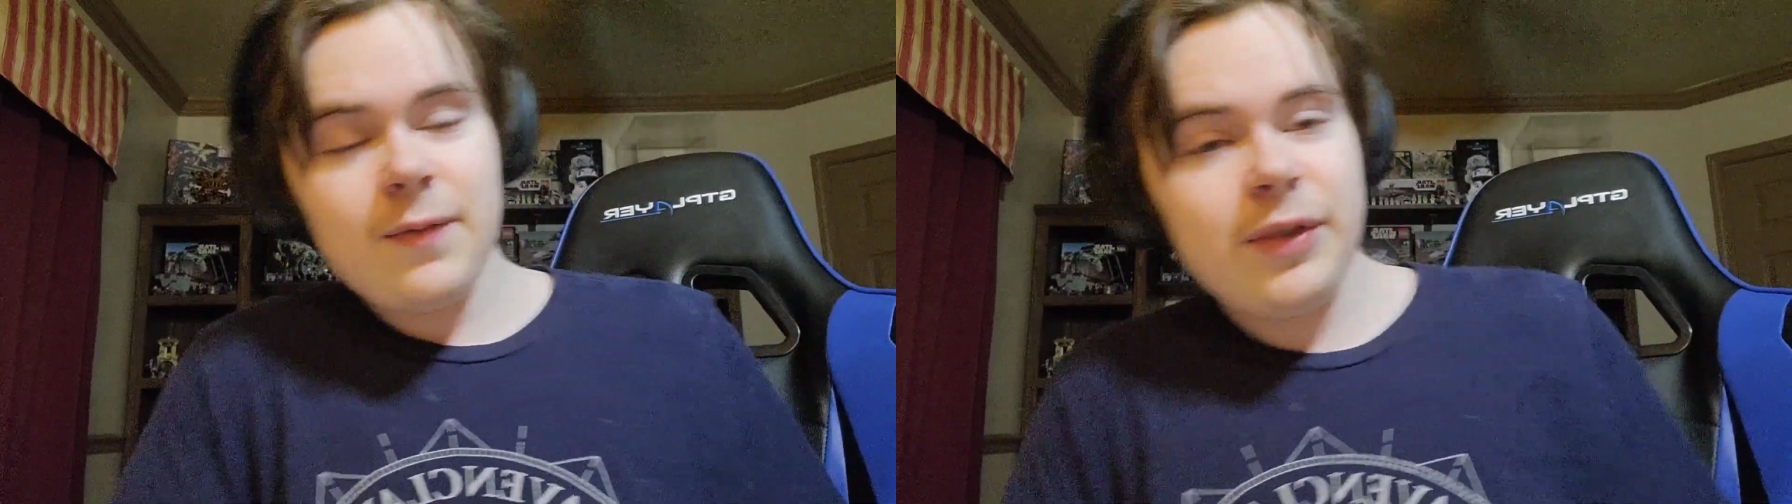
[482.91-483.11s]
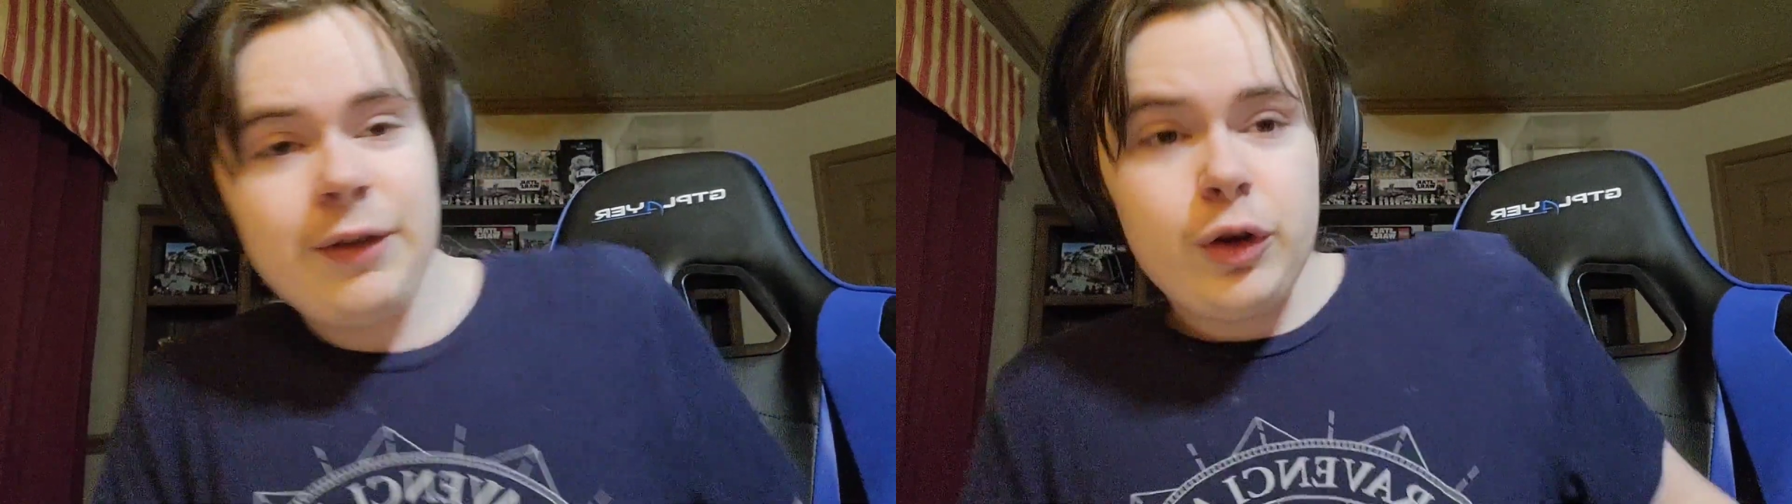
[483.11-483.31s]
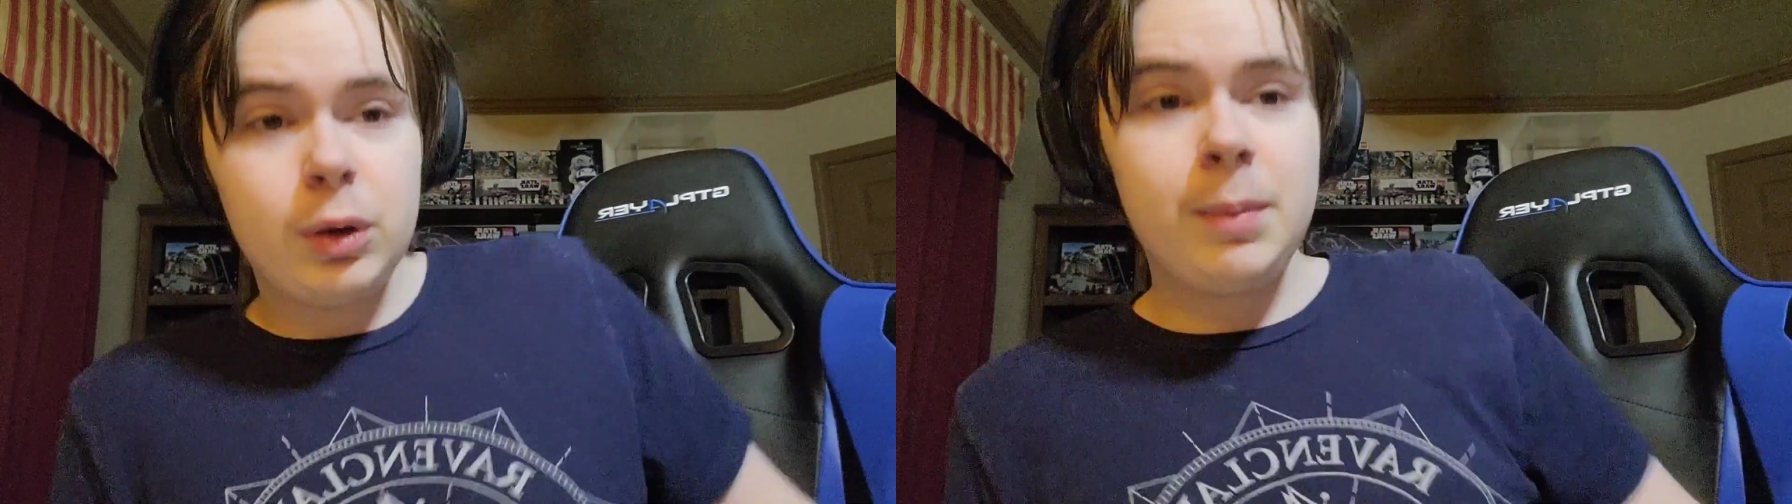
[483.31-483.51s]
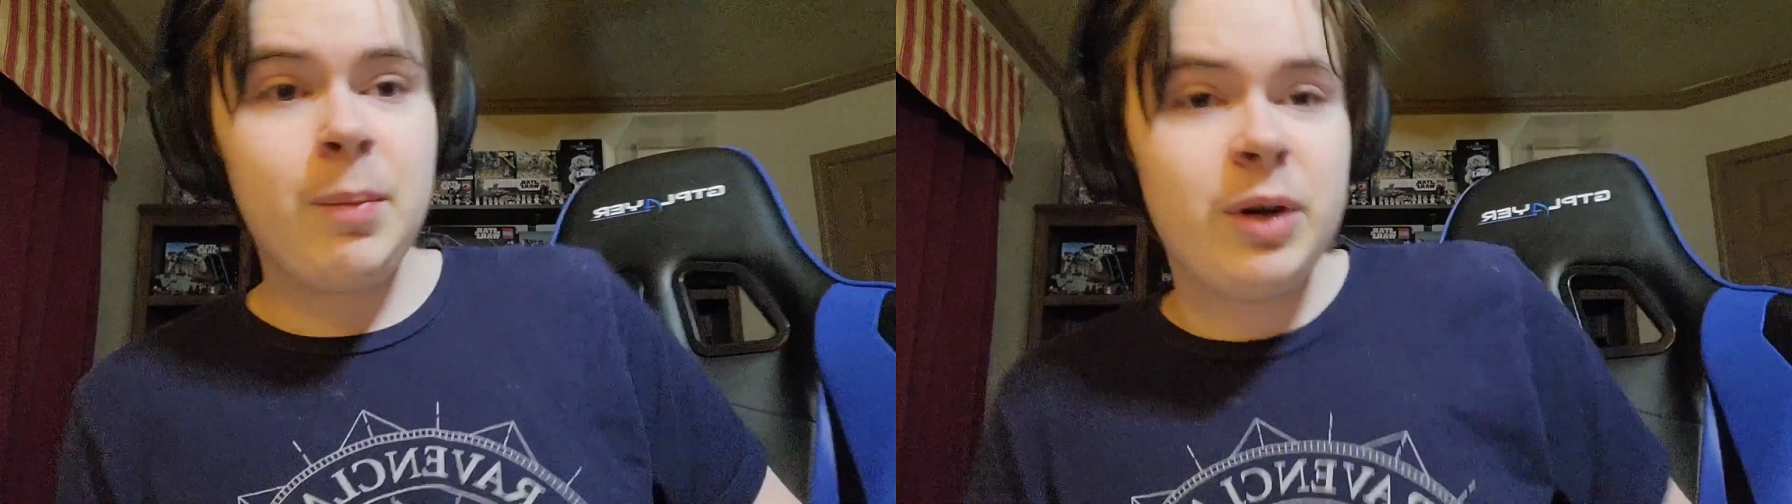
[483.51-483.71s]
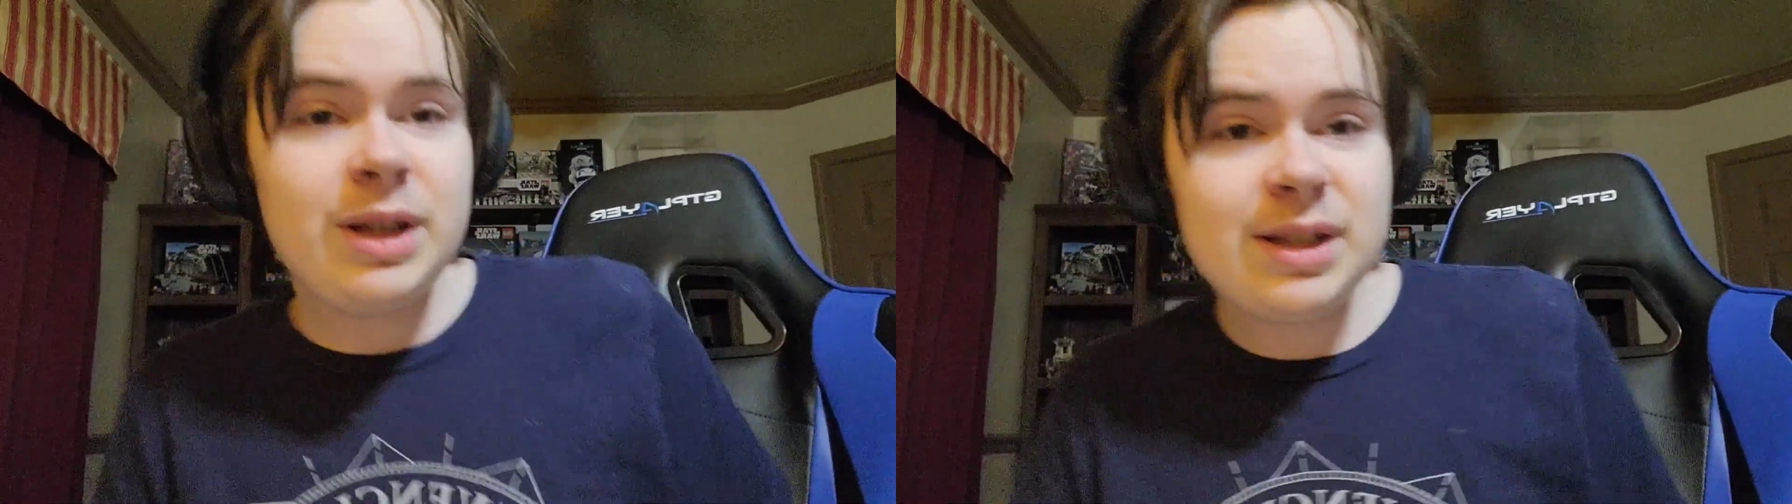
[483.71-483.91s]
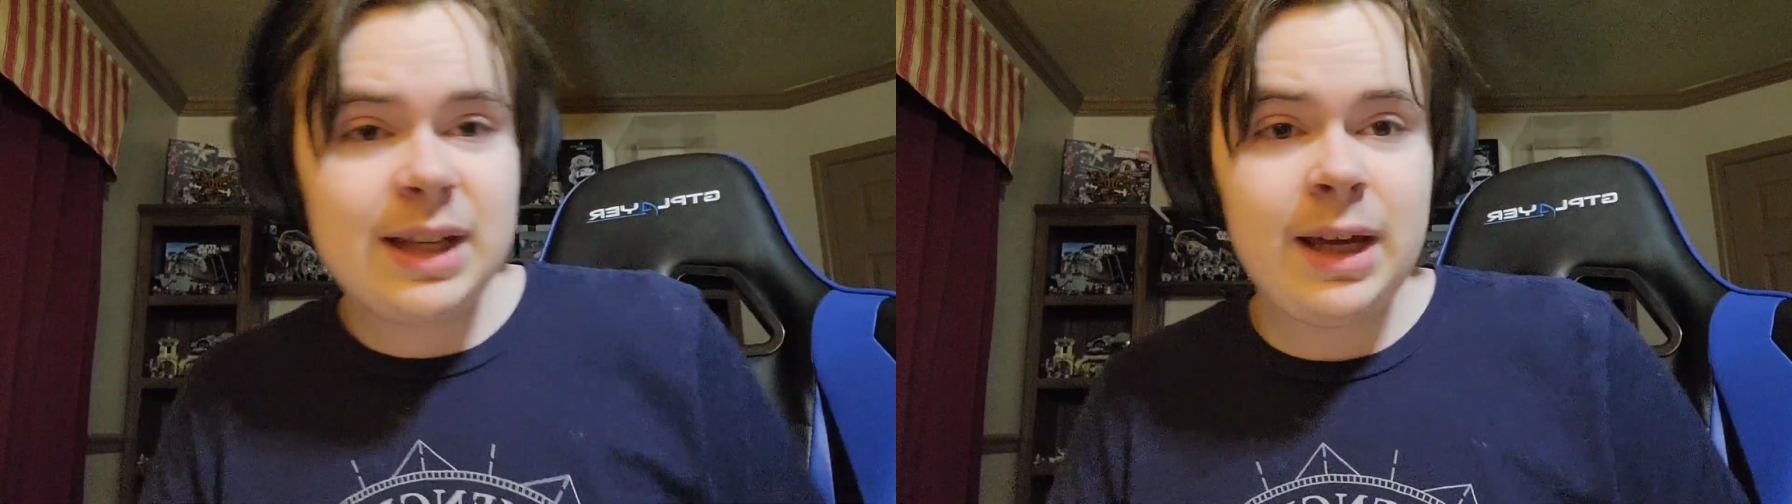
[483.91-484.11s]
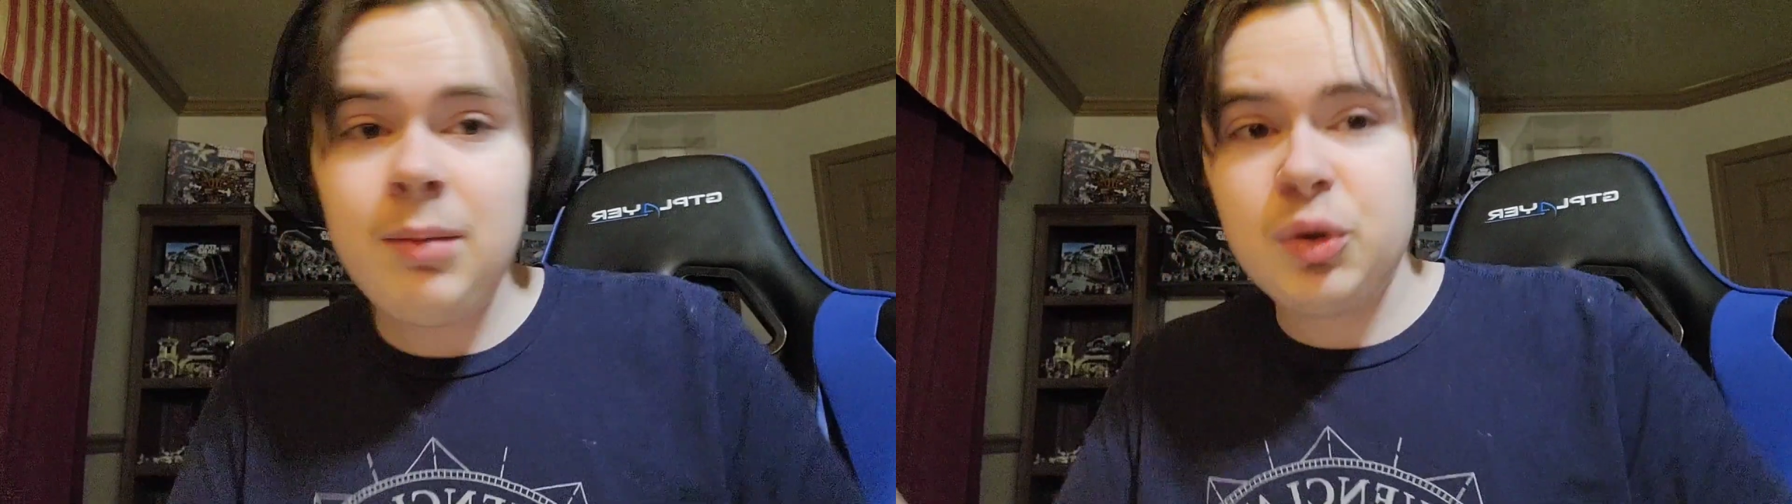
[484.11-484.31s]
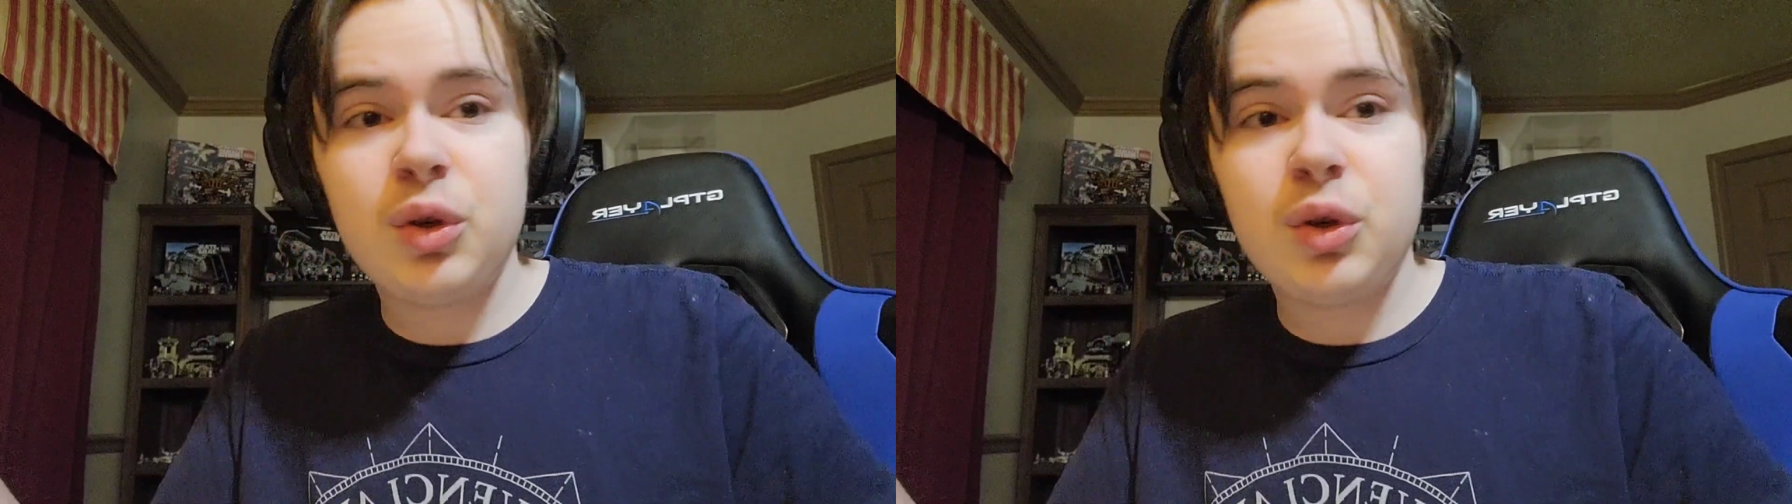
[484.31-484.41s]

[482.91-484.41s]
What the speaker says: If you remember these games